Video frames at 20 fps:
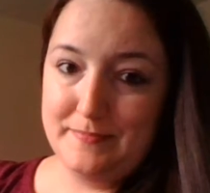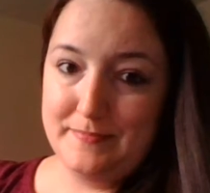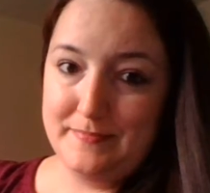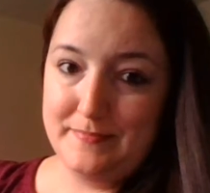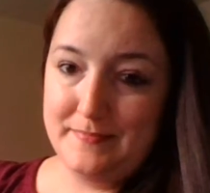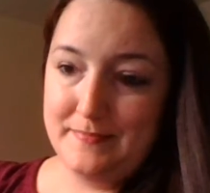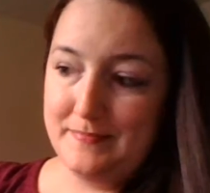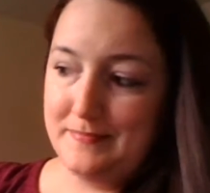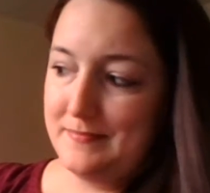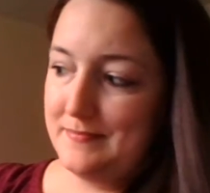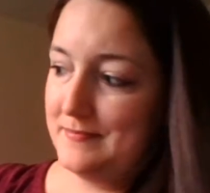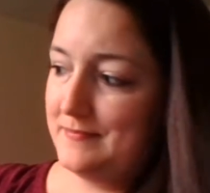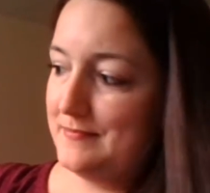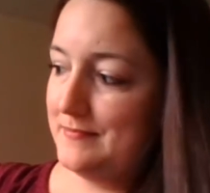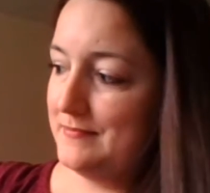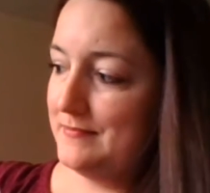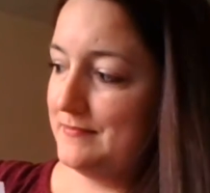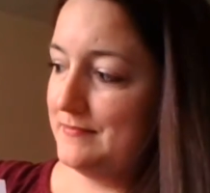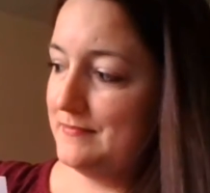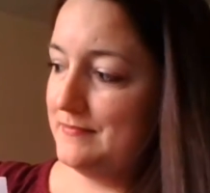
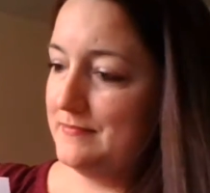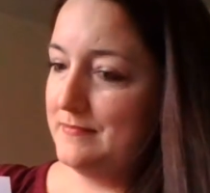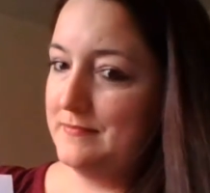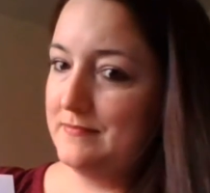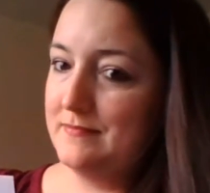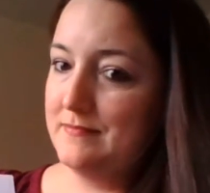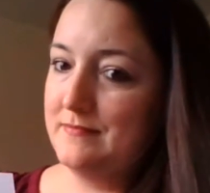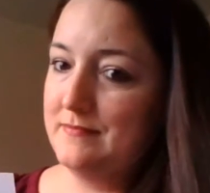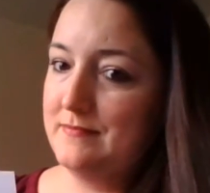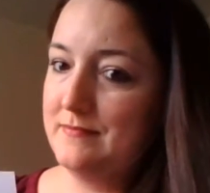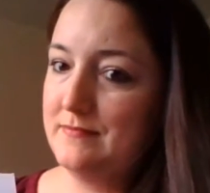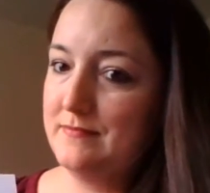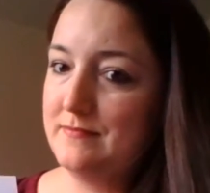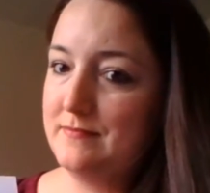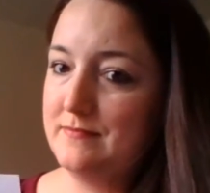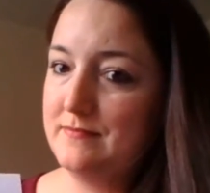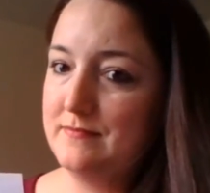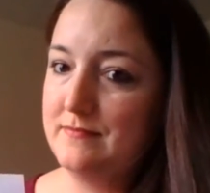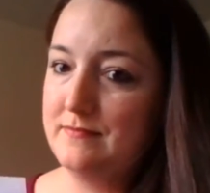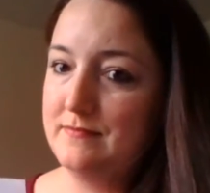
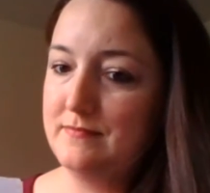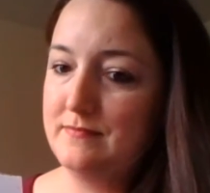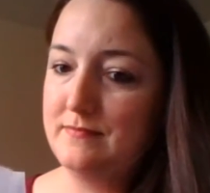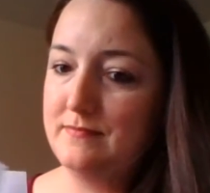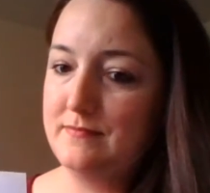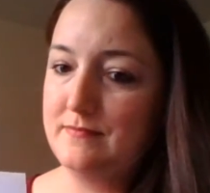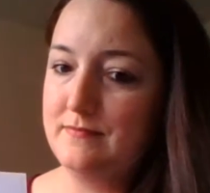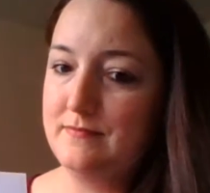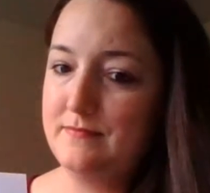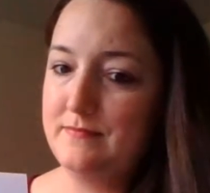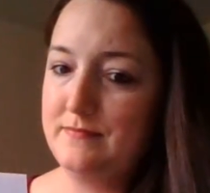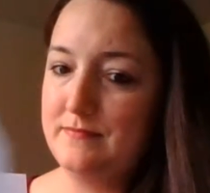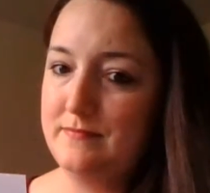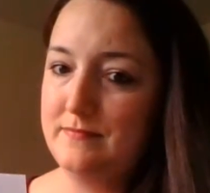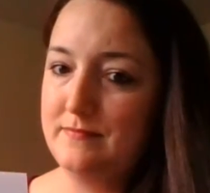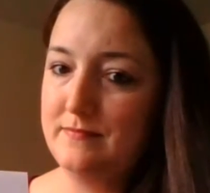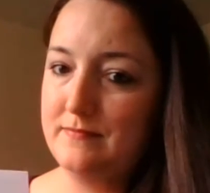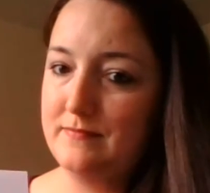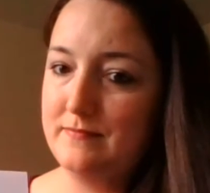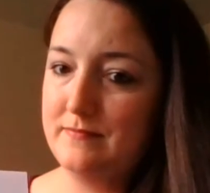
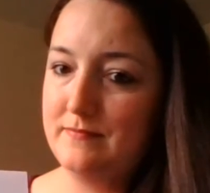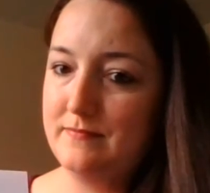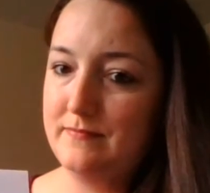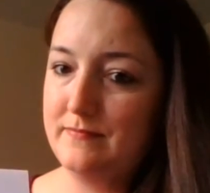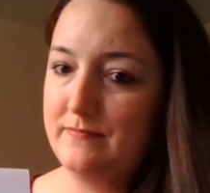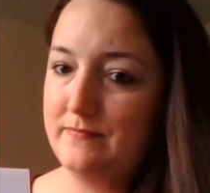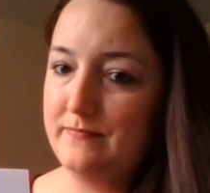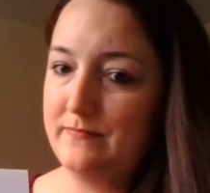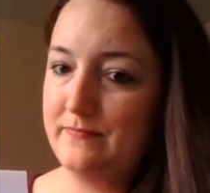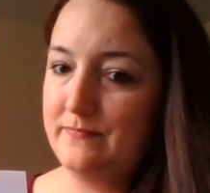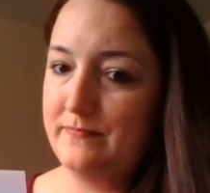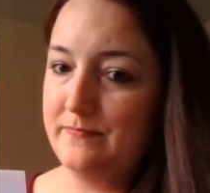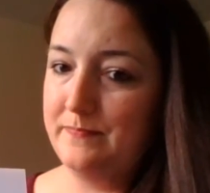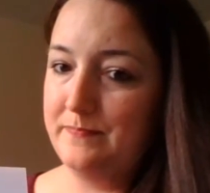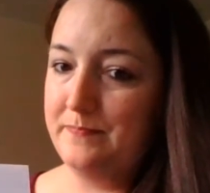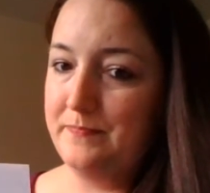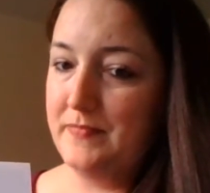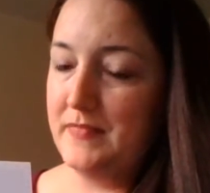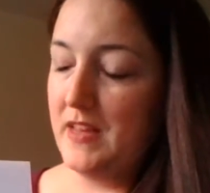Nothing is said.